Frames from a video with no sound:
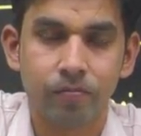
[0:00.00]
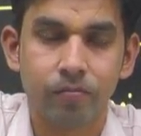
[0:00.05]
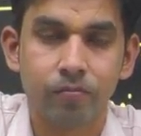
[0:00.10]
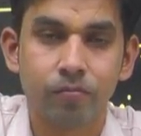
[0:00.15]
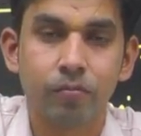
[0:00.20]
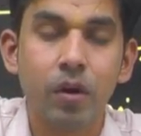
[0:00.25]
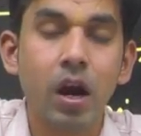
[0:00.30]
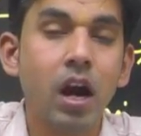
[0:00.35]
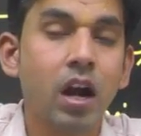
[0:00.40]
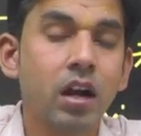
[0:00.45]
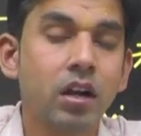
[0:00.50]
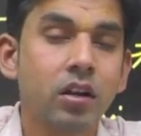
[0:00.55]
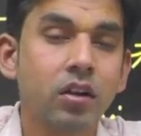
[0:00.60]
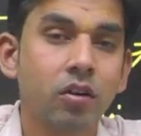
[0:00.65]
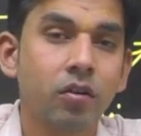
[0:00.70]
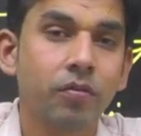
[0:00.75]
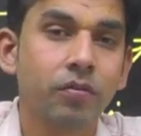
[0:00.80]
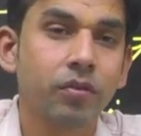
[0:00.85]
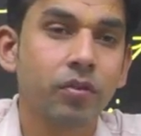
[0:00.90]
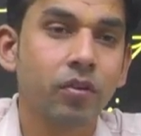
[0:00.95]
part
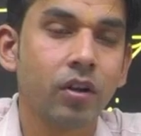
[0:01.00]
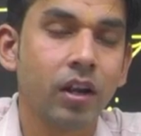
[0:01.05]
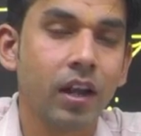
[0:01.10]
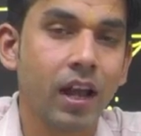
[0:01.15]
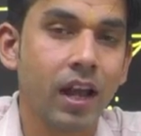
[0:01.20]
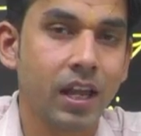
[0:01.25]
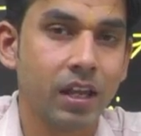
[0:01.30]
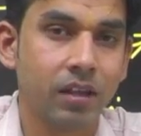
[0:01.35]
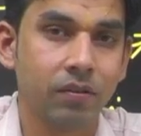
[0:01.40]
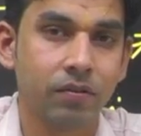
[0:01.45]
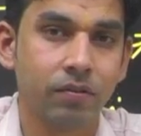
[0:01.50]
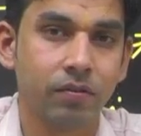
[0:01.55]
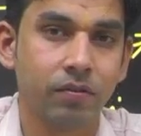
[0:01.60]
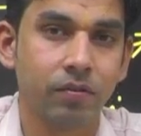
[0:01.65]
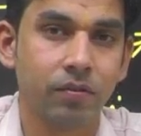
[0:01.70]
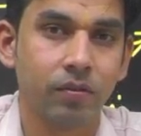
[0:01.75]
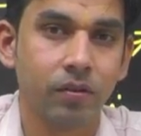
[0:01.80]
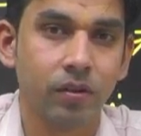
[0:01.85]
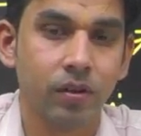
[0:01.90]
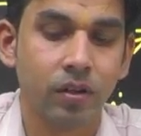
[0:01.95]
of your life,
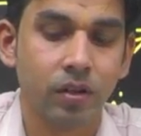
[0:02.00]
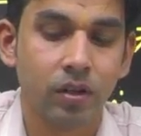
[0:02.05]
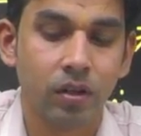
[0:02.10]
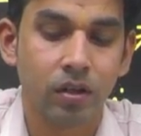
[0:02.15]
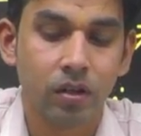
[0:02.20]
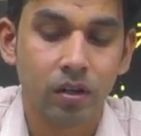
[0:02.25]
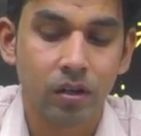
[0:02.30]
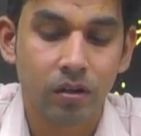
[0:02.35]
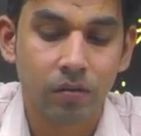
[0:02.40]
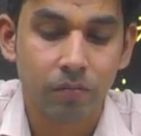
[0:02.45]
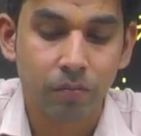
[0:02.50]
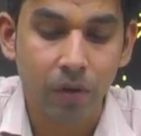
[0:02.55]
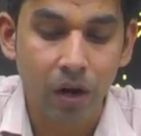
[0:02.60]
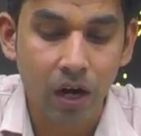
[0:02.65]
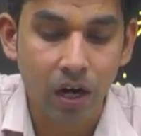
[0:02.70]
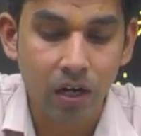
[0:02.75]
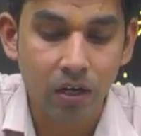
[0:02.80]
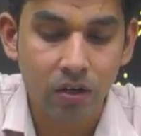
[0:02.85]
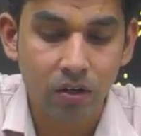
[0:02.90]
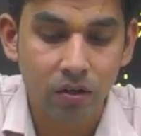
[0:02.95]

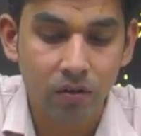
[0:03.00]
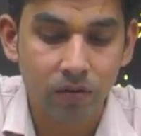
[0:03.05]
part of